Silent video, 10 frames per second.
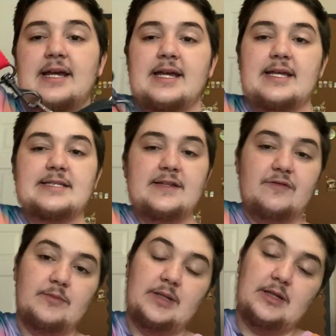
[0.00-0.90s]
easy
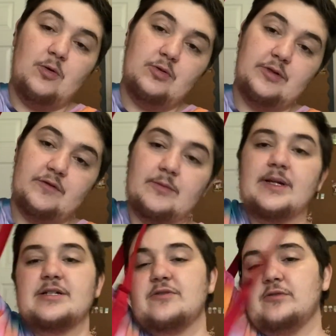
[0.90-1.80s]
for me to hold over my
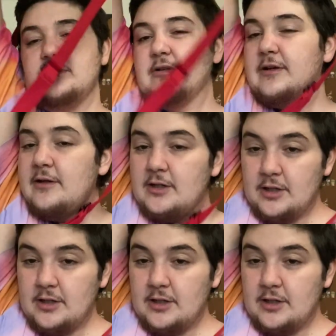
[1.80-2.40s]
shoulder